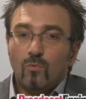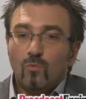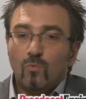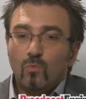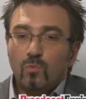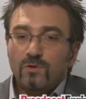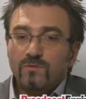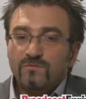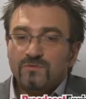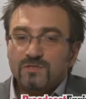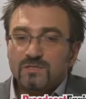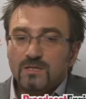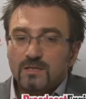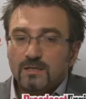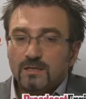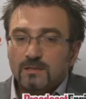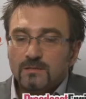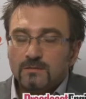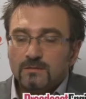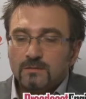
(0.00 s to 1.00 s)
We've
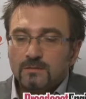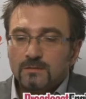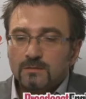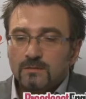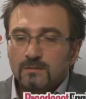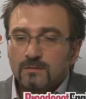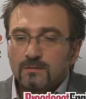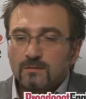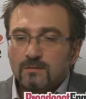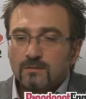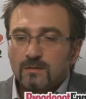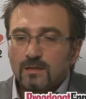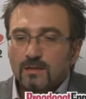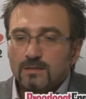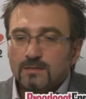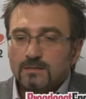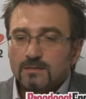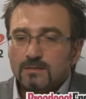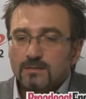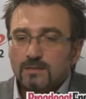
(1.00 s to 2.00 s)
seen
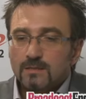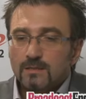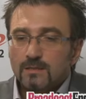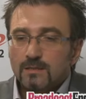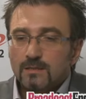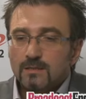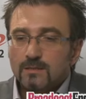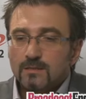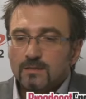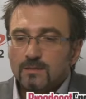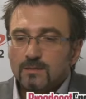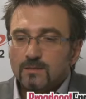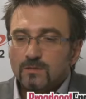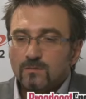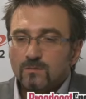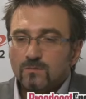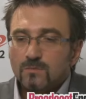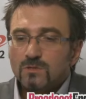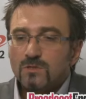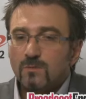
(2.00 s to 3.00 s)
that
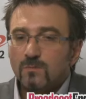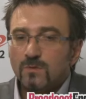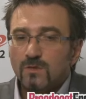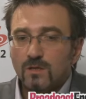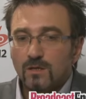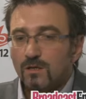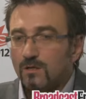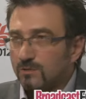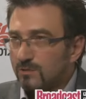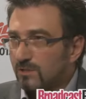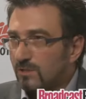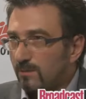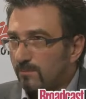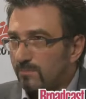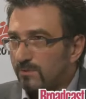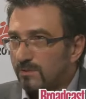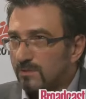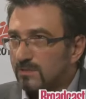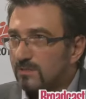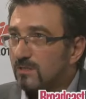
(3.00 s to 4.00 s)
some of the larger
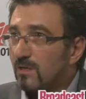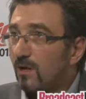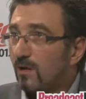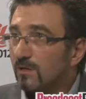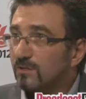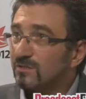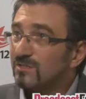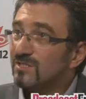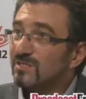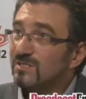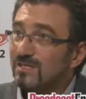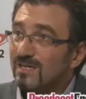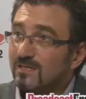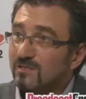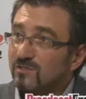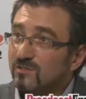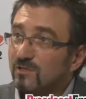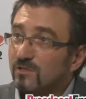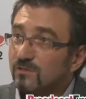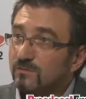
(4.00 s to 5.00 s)
companies aren't as
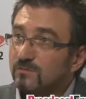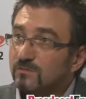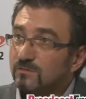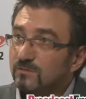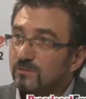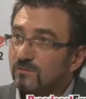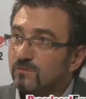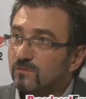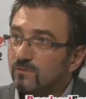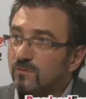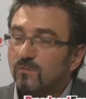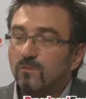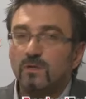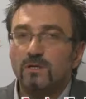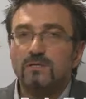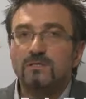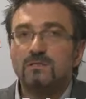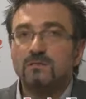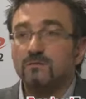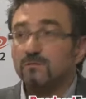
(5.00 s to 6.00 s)
agile to the
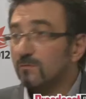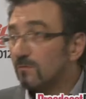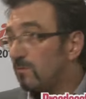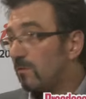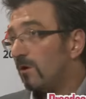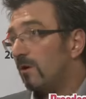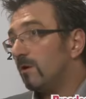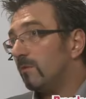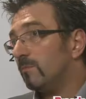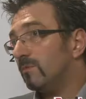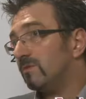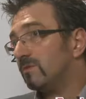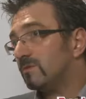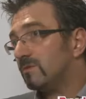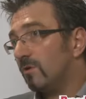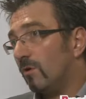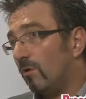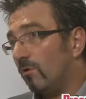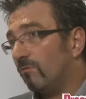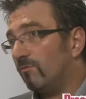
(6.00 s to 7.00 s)
requests and requirements
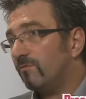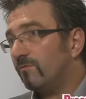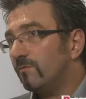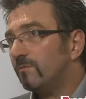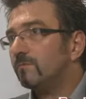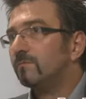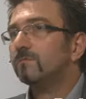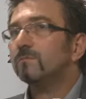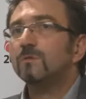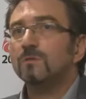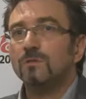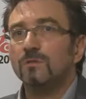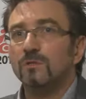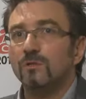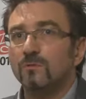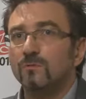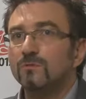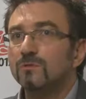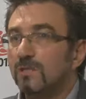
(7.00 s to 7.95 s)
of the new